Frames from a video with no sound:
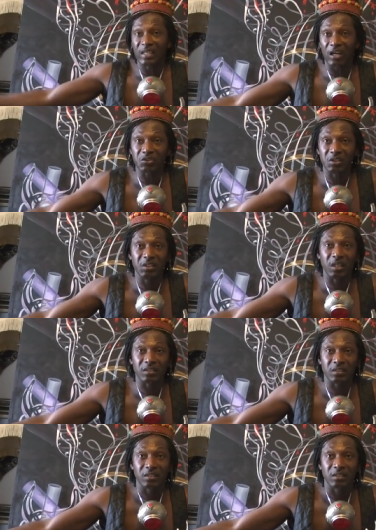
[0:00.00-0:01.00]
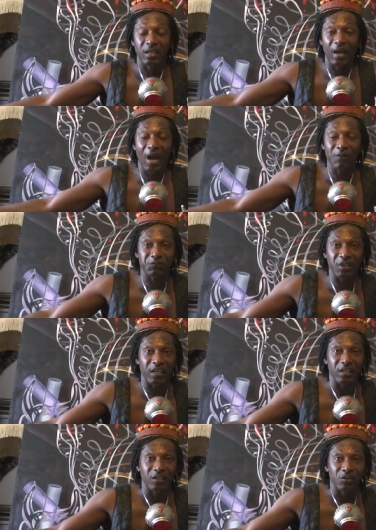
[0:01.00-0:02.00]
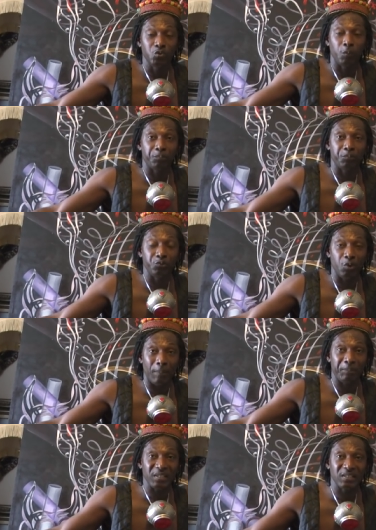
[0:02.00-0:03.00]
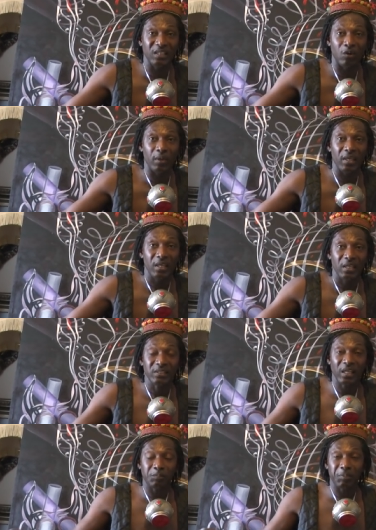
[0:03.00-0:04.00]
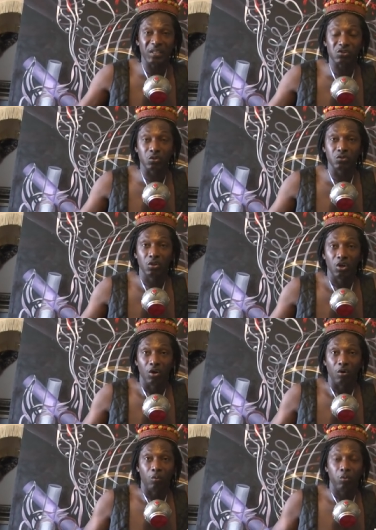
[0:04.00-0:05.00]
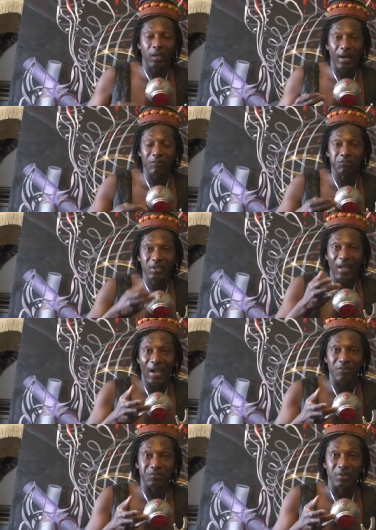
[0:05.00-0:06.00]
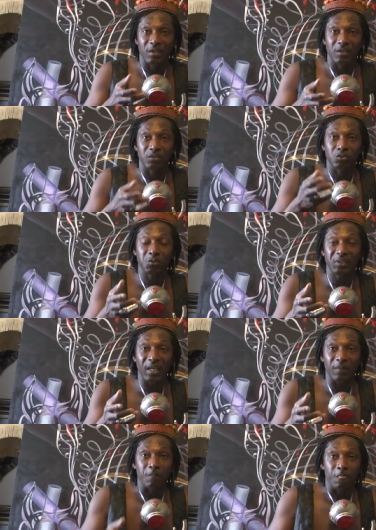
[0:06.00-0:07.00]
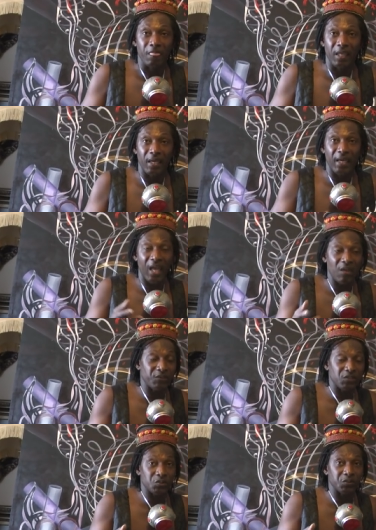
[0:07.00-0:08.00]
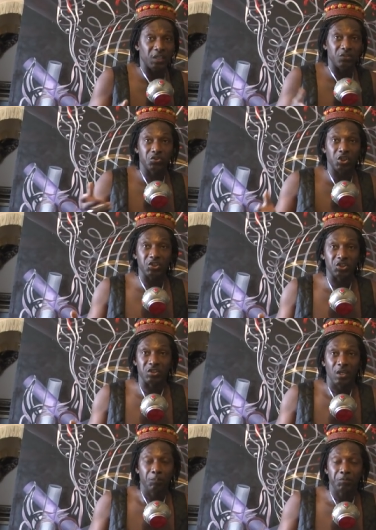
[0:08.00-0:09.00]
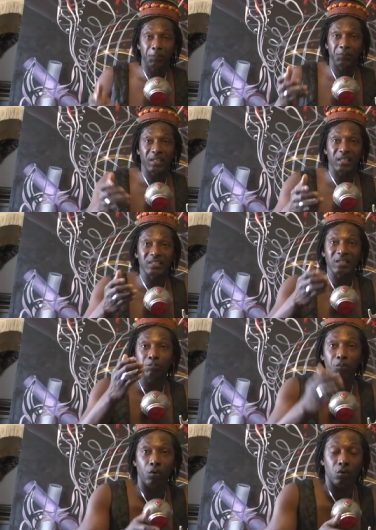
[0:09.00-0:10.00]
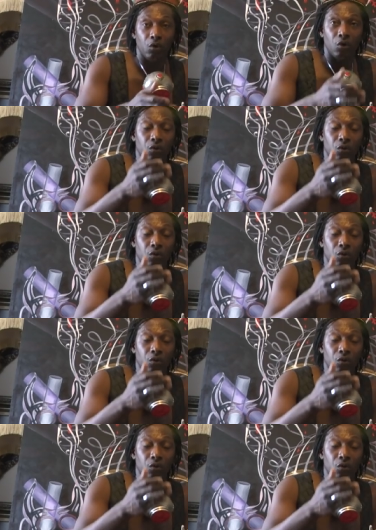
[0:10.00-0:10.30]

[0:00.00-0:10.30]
thousand years after you, you are passing away, that person will have life. Today, every Sunday in churches, people they reading book